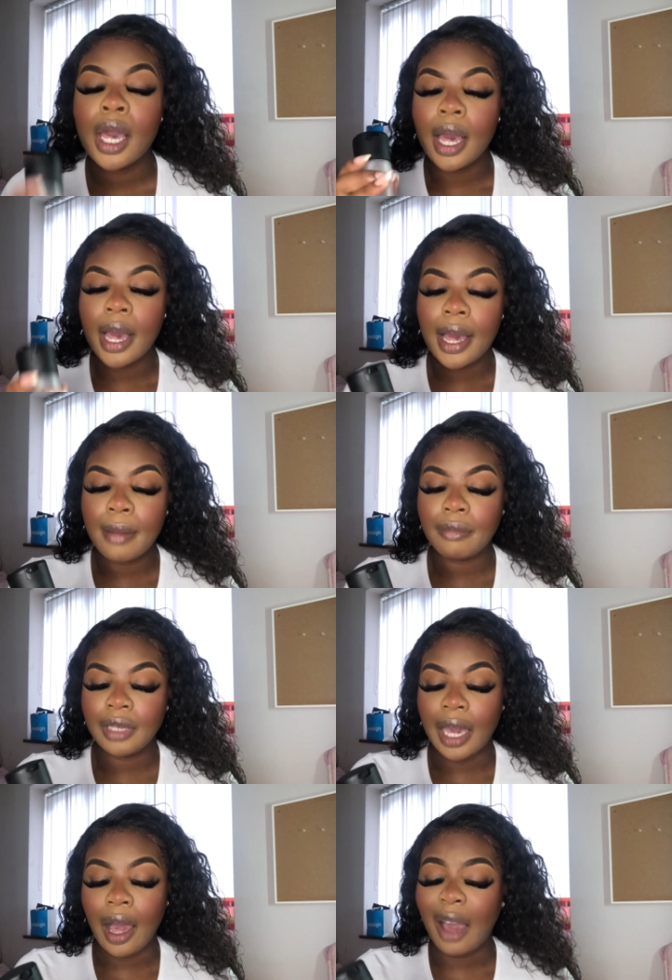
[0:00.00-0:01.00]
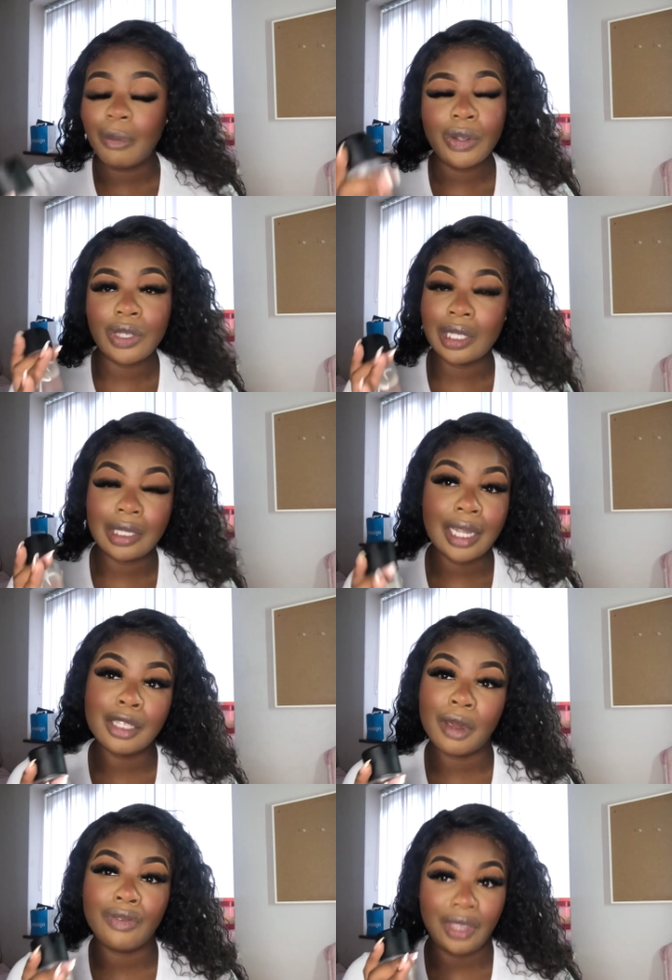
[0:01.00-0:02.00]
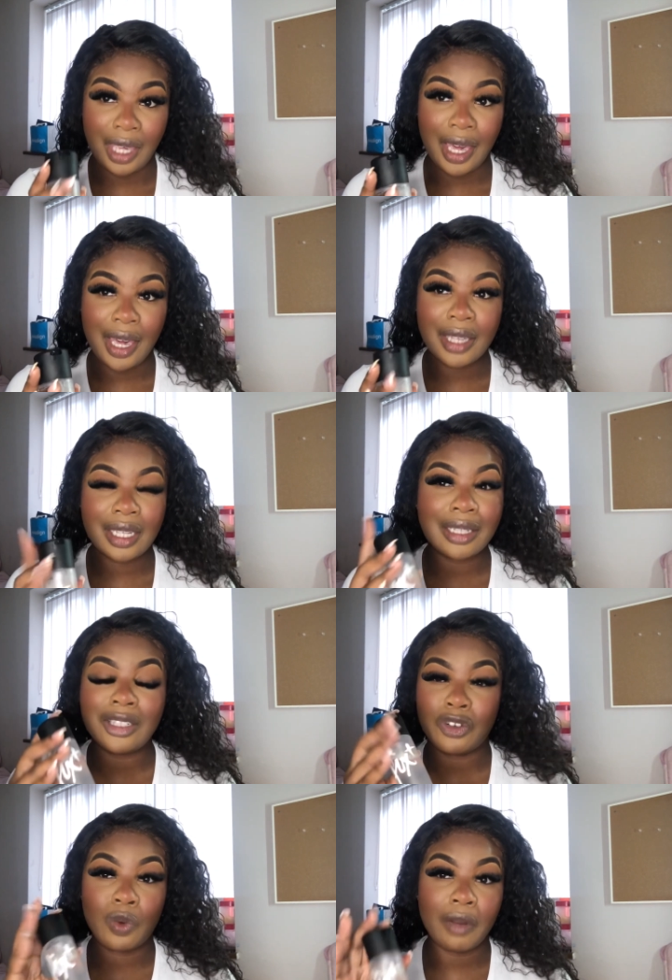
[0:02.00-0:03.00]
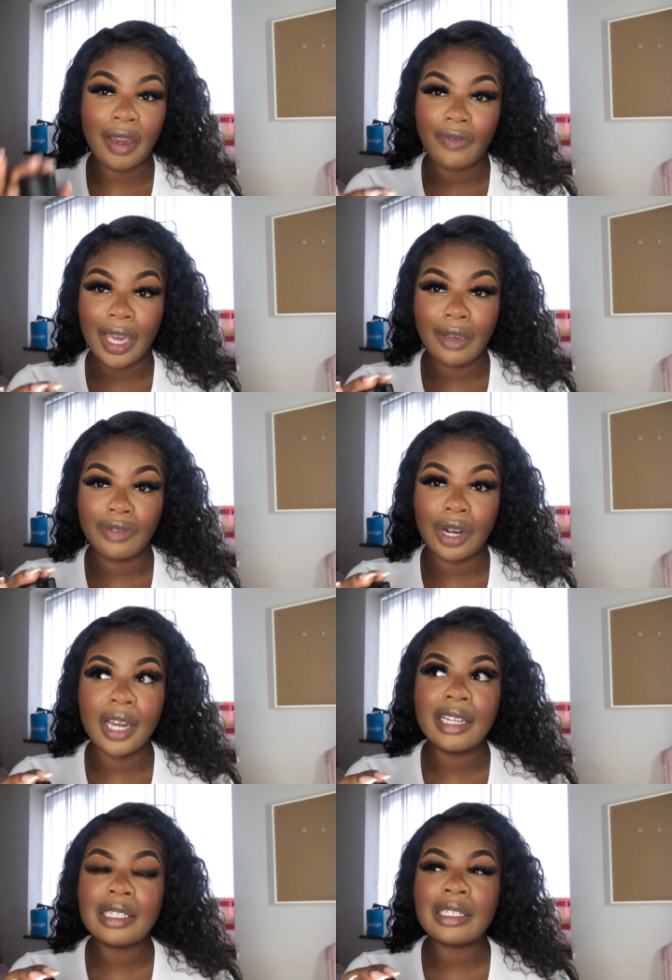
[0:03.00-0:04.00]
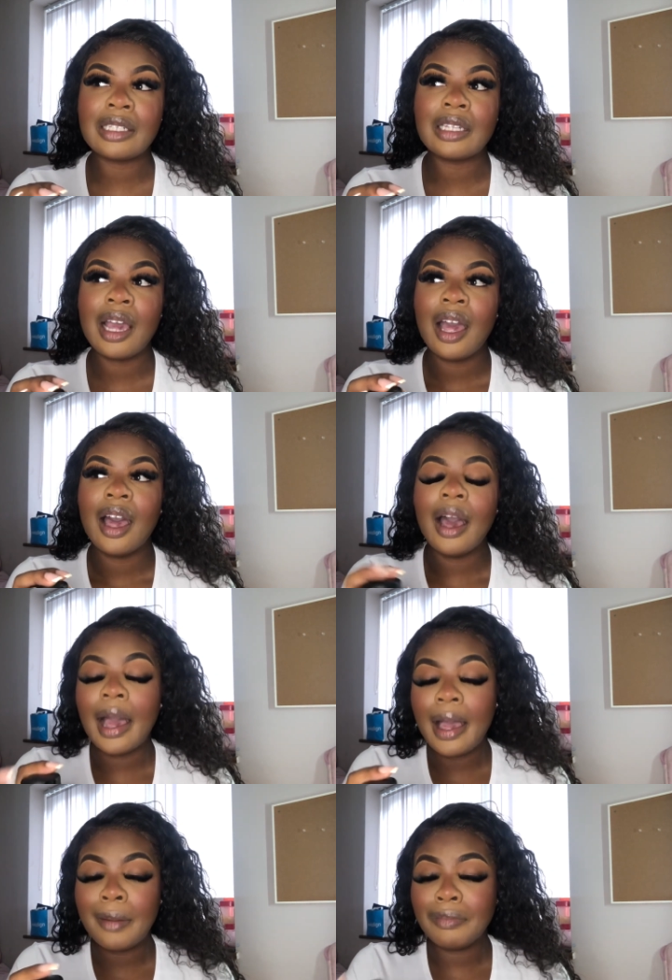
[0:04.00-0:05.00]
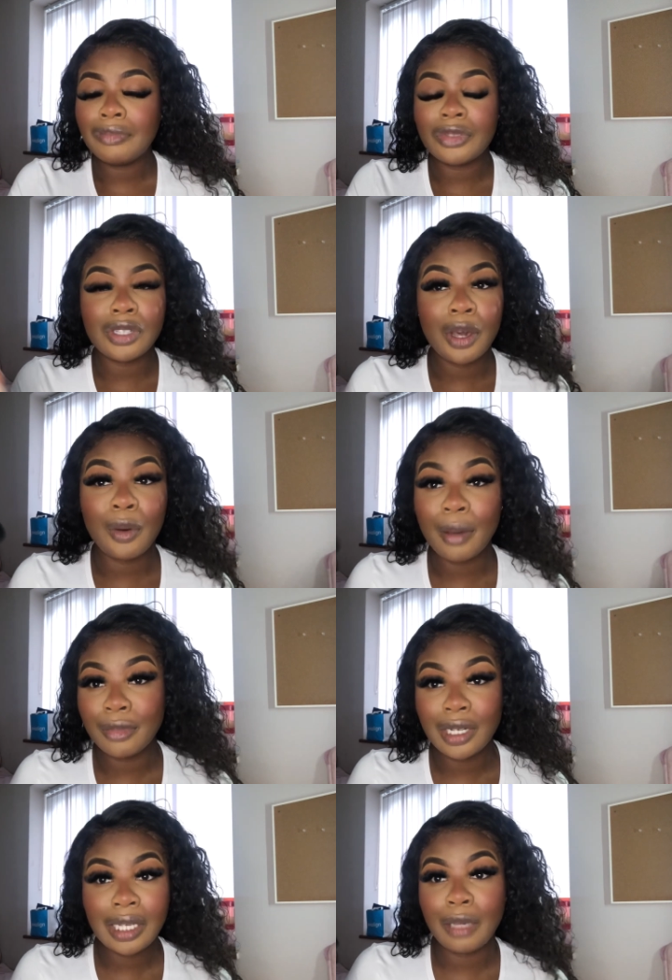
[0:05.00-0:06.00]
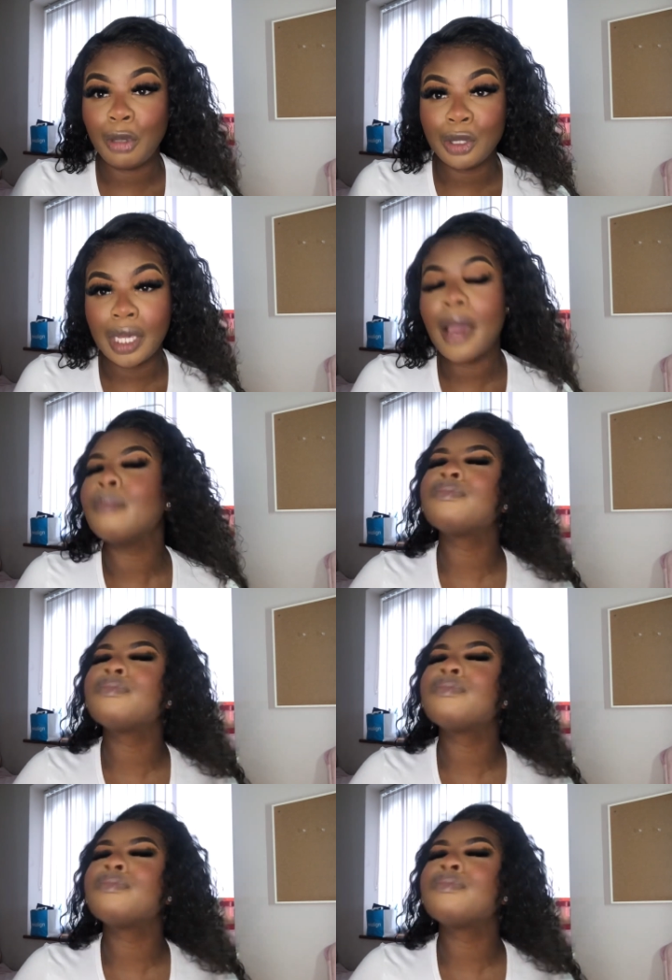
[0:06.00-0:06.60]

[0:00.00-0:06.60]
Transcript: um, yeah, I've been using this setting spray for years. It's still one of my favorites. Um, so I'm gonna keep using it.